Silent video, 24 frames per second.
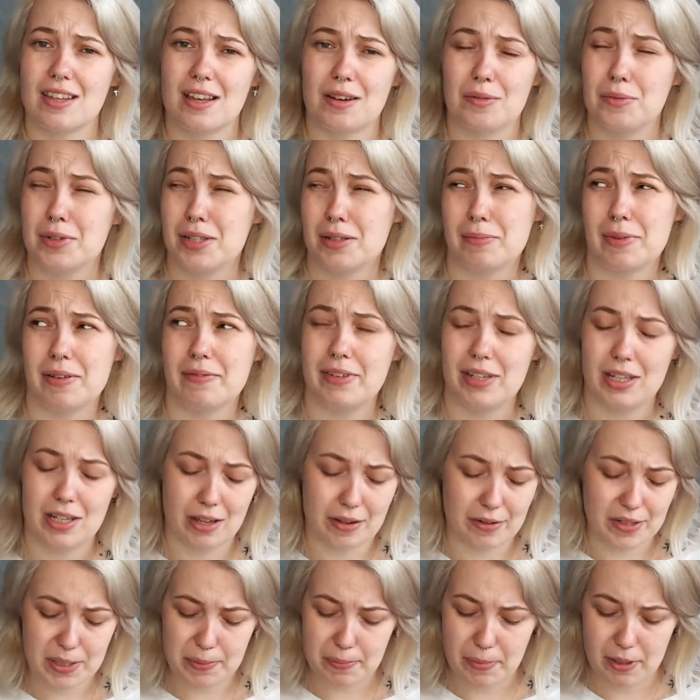that in one of my
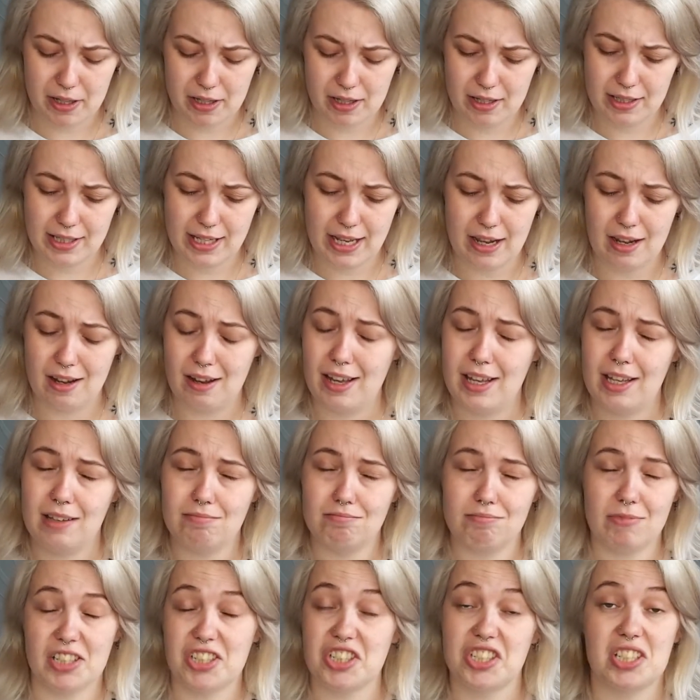videos, but yeah,
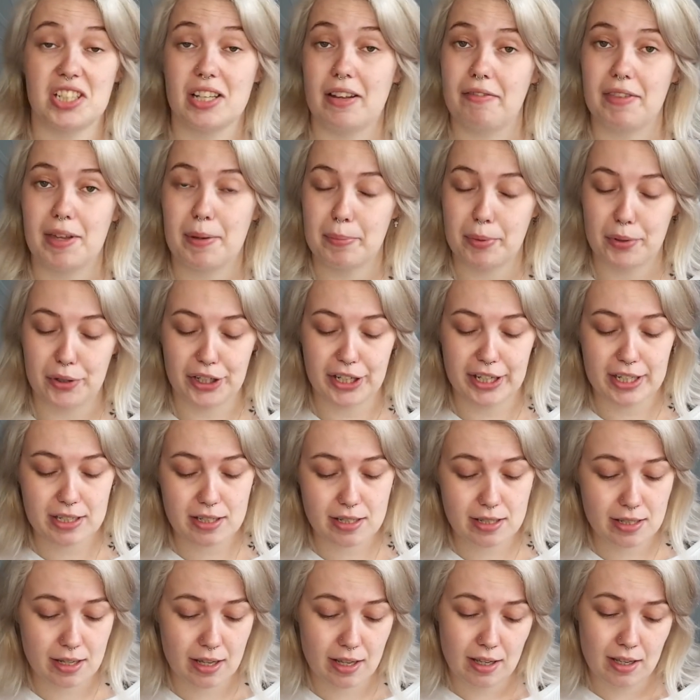I just love their
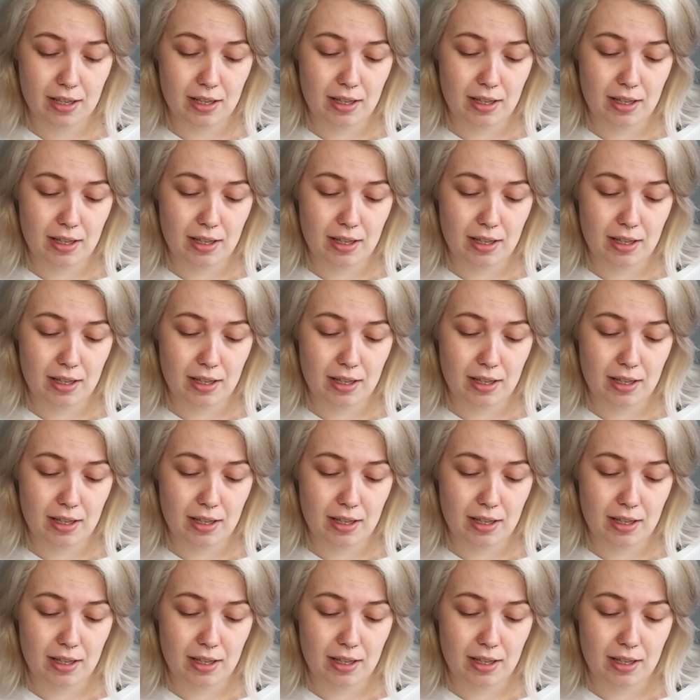products.